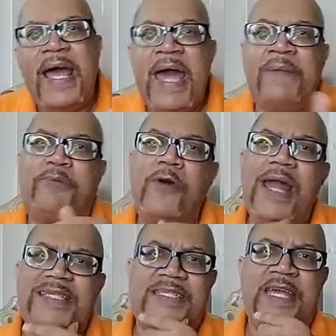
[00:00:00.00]
And a point
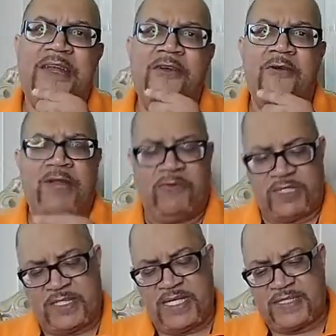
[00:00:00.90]
I stated earlier
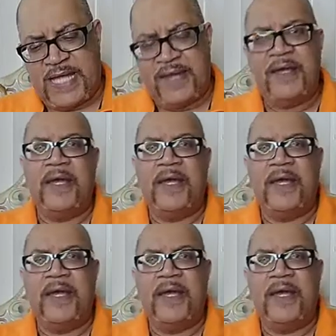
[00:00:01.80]
was this, that,